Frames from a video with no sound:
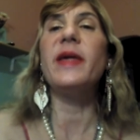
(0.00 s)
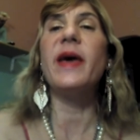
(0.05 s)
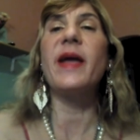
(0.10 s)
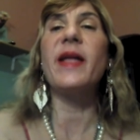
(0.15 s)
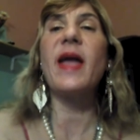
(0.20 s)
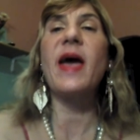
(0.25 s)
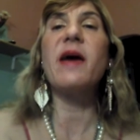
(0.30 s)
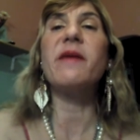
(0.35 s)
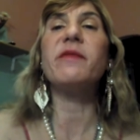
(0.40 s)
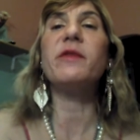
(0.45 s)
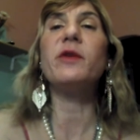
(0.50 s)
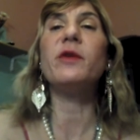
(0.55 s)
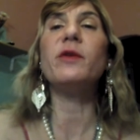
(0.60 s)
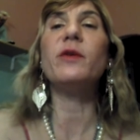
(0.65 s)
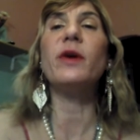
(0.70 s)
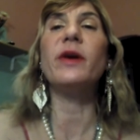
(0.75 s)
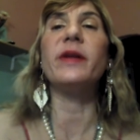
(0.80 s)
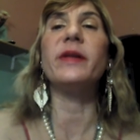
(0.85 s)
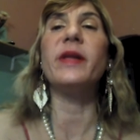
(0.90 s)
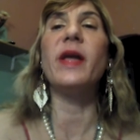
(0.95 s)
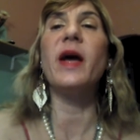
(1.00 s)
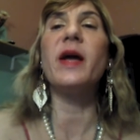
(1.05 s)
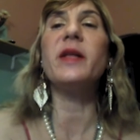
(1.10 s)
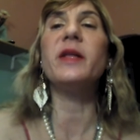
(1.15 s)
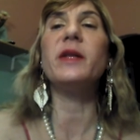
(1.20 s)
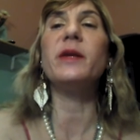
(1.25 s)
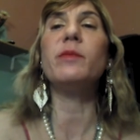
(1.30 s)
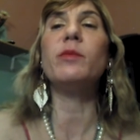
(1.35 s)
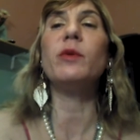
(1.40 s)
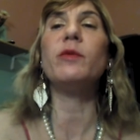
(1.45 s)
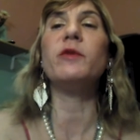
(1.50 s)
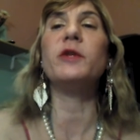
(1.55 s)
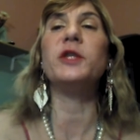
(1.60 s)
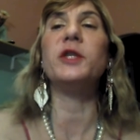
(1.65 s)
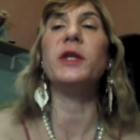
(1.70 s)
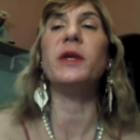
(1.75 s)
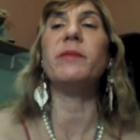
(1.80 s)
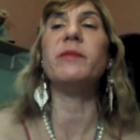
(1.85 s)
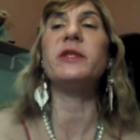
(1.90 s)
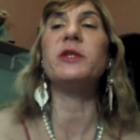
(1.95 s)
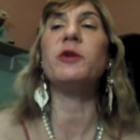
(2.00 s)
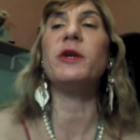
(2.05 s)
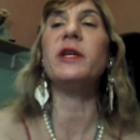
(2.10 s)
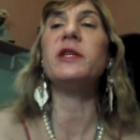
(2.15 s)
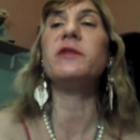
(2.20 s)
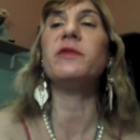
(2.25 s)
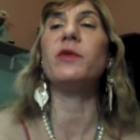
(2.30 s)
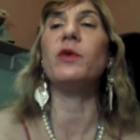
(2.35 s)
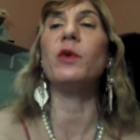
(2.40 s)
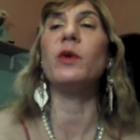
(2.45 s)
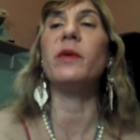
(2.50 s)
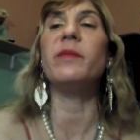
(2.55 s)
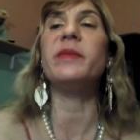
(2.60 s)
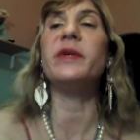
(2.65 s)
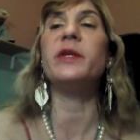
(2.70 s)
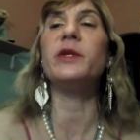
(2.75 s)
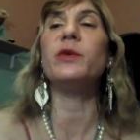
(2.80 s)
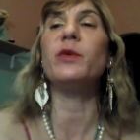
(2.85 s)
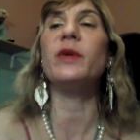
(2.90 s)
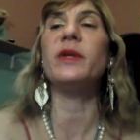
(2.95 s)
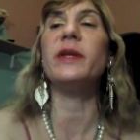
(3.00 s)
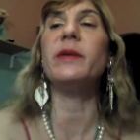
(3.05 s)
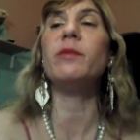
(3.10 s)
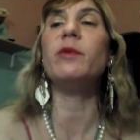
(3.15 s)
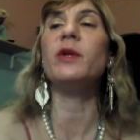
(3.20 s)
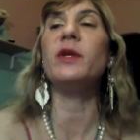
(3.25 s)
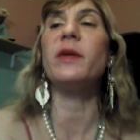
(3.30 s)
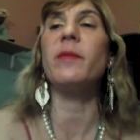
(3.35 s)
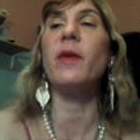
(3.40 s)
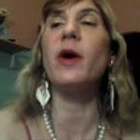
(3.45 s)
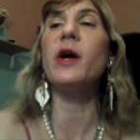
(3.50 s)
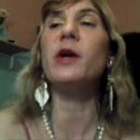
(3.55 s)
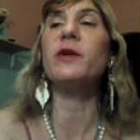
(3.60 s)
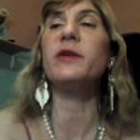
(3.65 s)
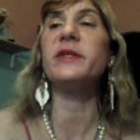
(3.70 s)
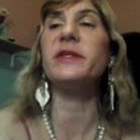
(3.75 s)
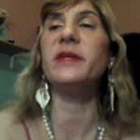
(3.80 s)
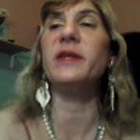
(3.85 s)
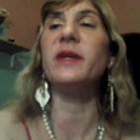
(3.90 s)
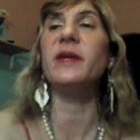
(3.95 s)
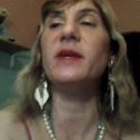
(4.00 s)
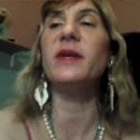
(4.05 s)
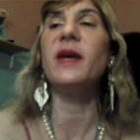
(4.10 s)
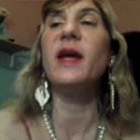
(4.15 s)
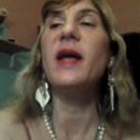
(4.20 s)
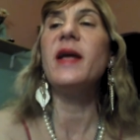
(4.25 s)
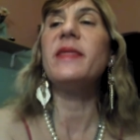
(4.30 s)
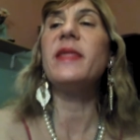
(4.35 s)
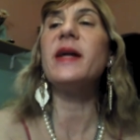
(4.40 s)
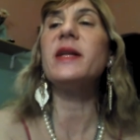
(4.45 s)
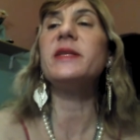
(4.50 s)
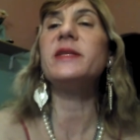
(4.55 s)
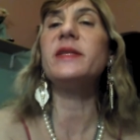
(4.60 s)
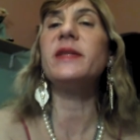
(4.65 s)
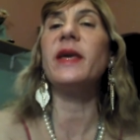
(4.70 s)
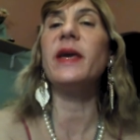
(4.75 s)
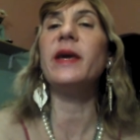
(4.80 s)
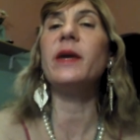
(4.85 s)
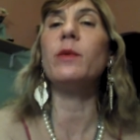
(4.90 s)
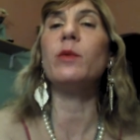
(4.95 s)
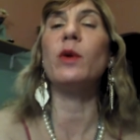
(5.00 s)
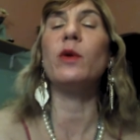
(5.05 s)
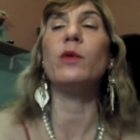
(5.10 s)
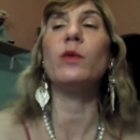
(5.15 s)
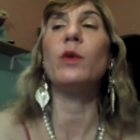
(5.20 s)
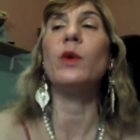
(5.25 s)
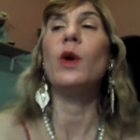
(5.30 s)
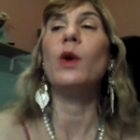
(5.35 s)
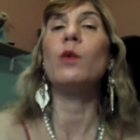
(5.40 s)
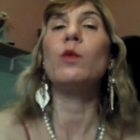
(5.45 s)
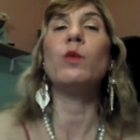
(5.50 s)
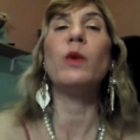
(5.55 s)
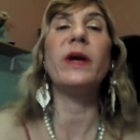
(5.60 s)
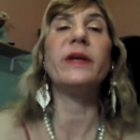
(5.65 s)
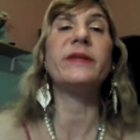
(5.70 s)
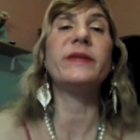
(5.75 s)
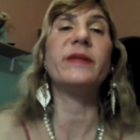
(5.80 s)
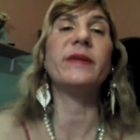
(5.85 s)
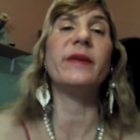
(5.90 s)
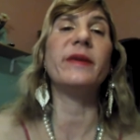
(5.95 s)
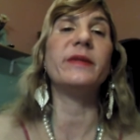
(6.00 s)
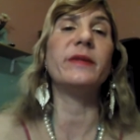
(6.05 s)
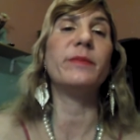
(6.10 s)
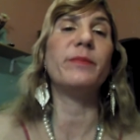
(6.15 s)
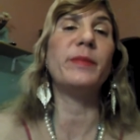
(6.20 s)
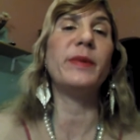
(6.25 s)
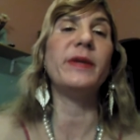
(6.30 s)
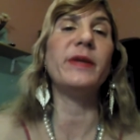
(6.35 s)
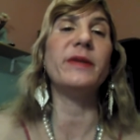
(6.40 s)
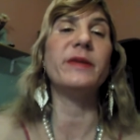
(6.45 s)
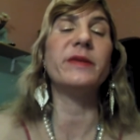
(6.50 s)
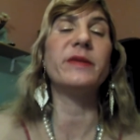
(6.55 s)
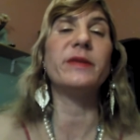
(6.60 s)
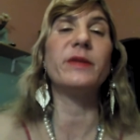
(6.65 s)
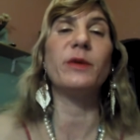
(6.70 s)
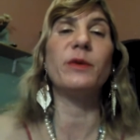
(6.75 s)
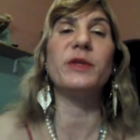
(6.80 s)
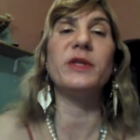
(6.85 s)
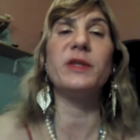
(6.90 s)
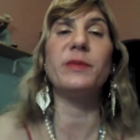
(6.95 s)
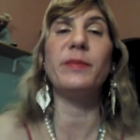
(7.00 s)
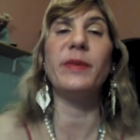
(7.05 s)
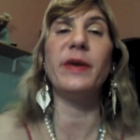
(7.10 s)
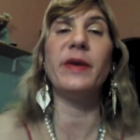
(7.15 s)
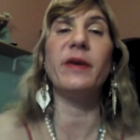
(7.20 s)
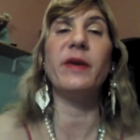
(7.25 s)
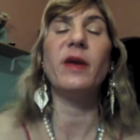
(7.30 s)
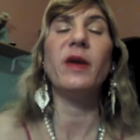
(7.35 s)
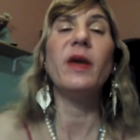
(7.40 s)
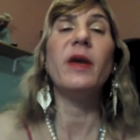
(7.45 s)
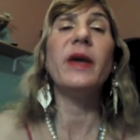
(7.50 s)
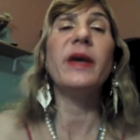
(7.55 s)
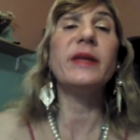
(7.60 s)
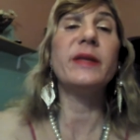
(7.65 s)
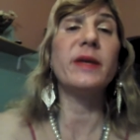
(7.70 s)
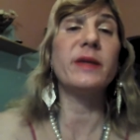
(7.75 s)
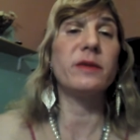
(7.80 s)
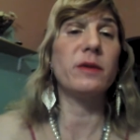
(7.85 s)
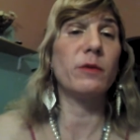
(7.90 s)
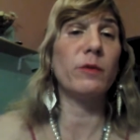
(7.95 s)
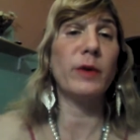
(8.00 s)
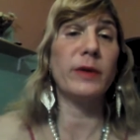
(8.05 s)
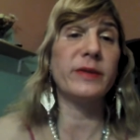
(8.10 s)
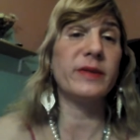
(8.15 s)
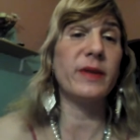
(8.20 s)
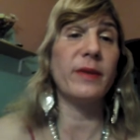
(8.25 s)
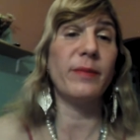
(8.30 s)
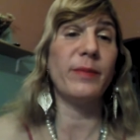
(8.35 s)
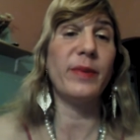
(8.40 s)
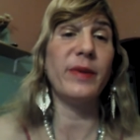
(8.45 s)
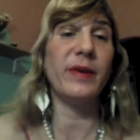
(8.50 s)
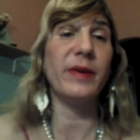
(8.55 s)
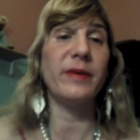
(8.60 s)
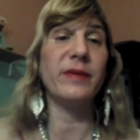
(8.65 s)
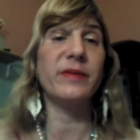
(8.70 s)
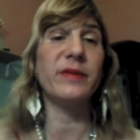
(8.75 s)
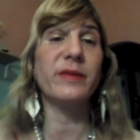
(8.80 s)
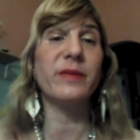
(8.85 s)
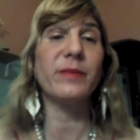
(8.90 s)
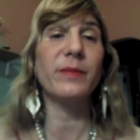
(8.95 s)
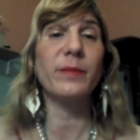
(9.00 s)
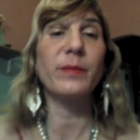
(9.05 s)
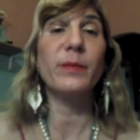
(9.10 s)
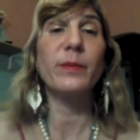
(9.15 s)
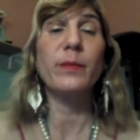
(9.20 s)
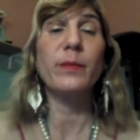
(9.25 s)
that after a non-liberal regime is transformed into a liberal democracy, that state will rest in peace, so to speak. It doesn't rest in peace.